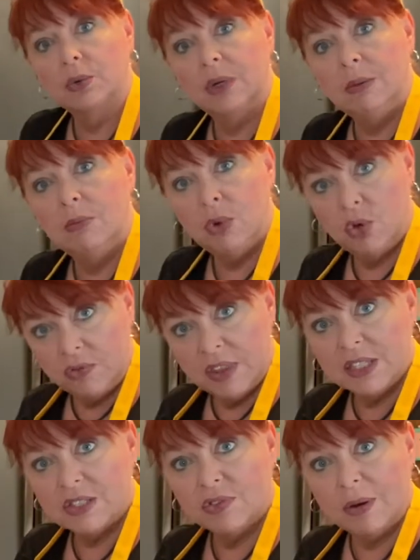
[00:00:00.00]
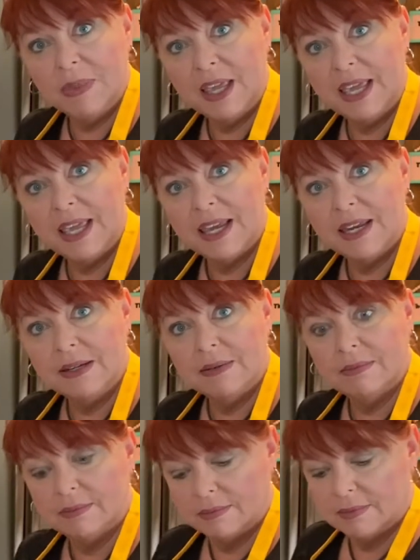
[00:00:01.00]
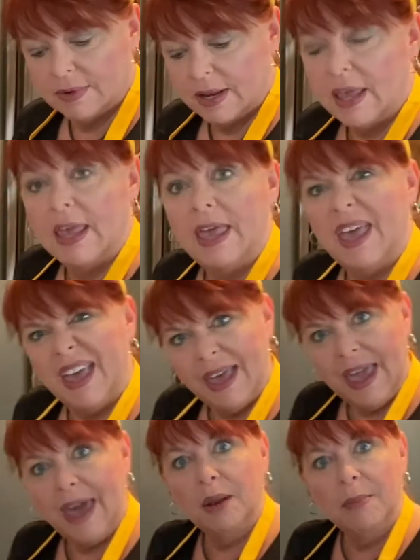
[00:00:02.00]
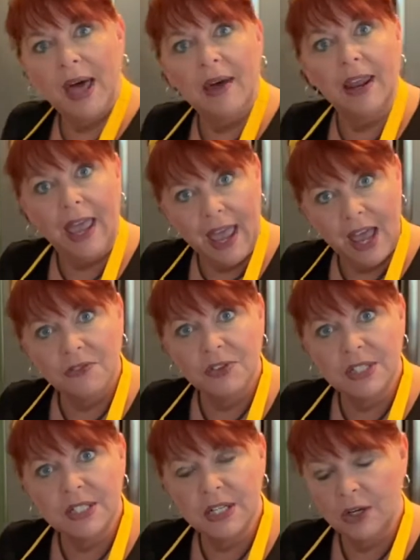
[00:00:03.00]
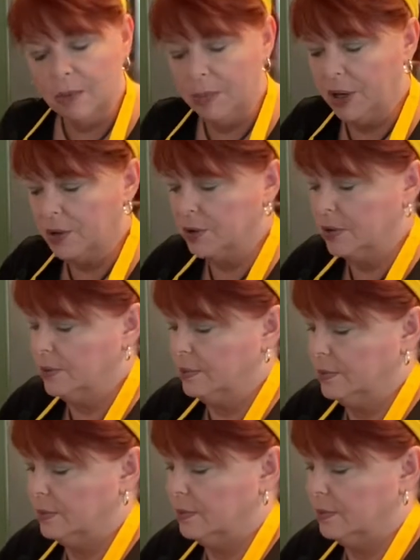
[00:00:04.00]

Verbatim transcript: to remove this from the heat, add about half a stick of butter,